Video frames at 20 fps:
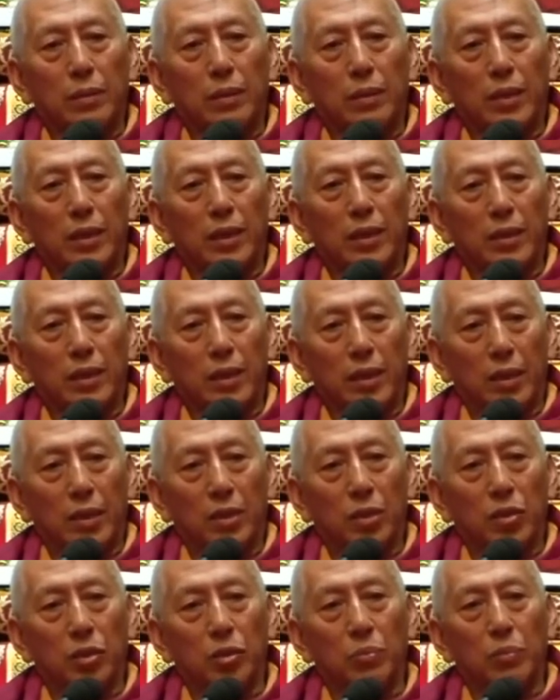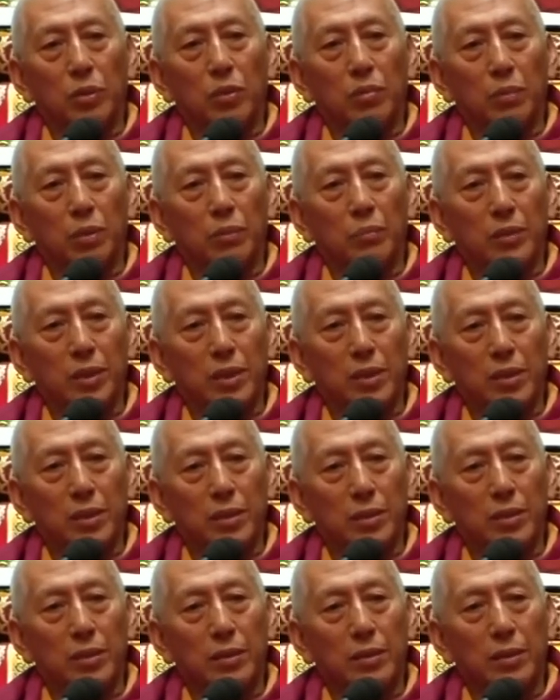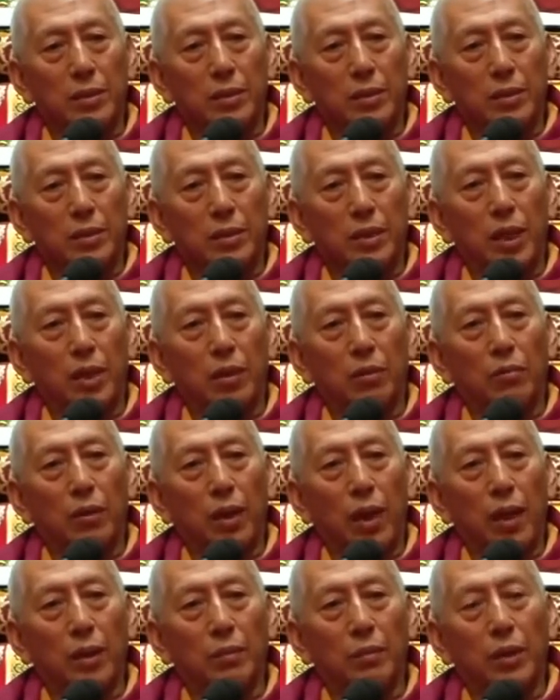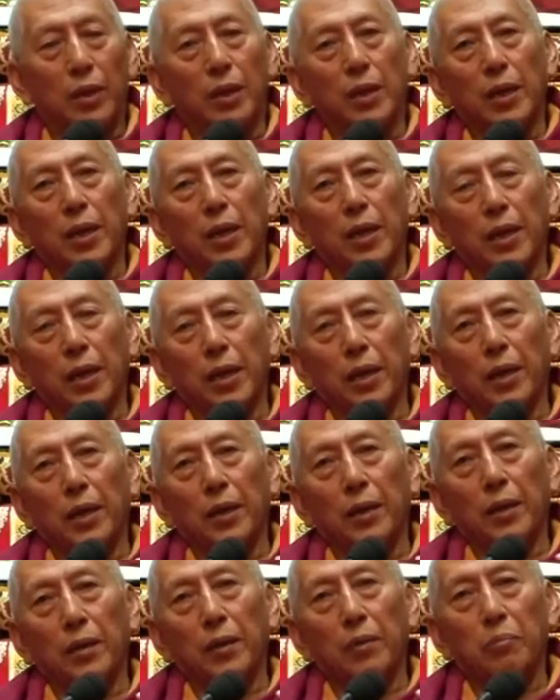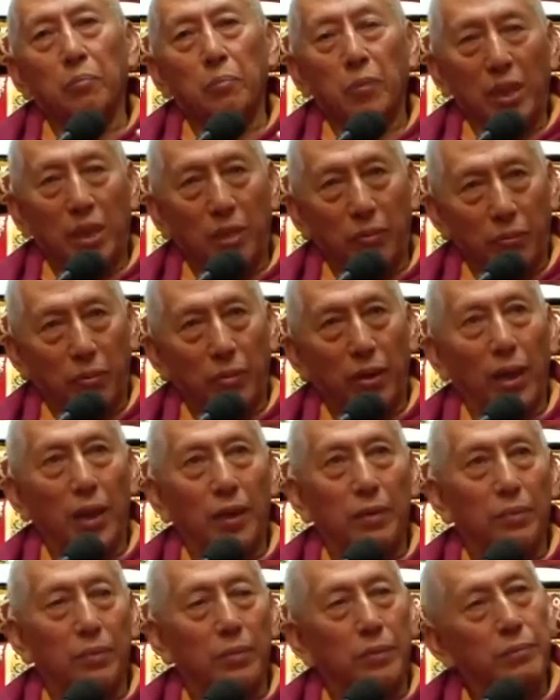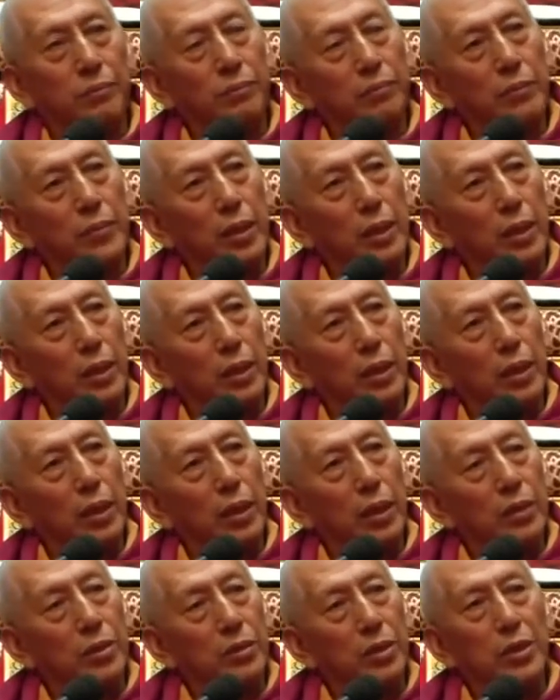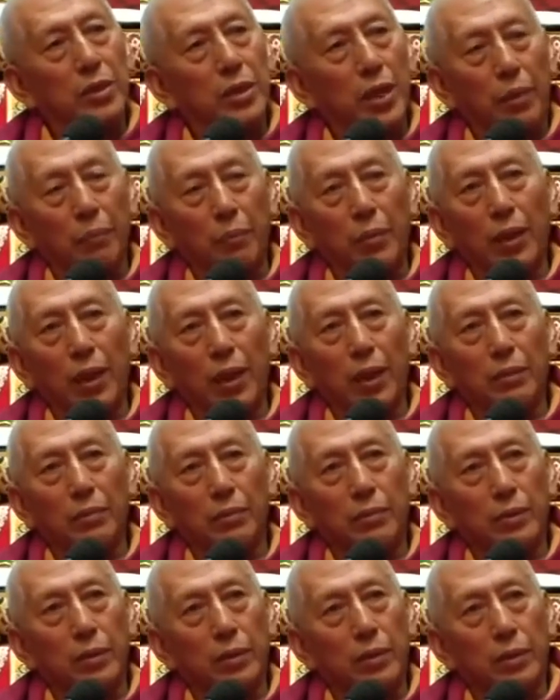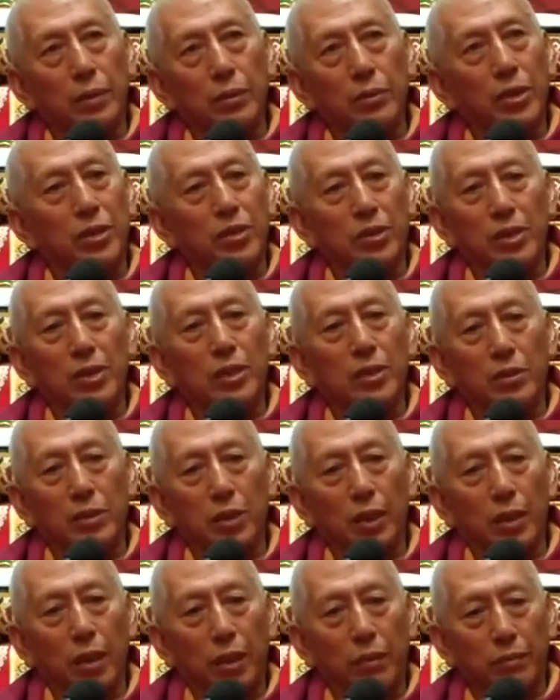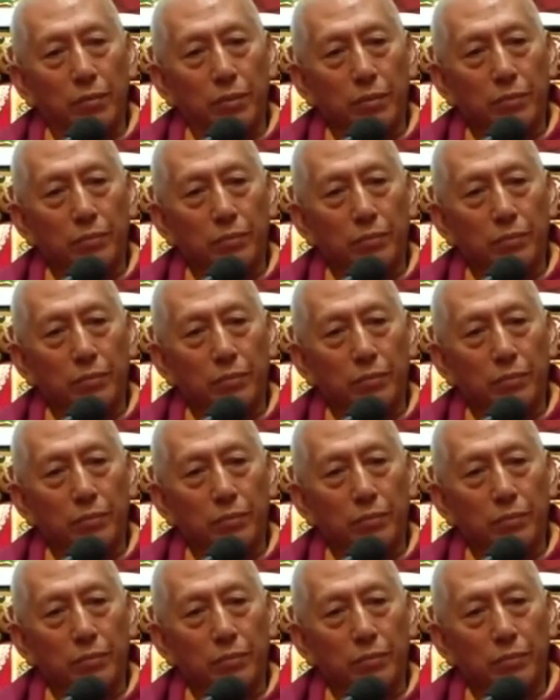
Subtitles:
learning, a spiritual practice. Then you will have a meaningful life. Just happy life, the three is enough.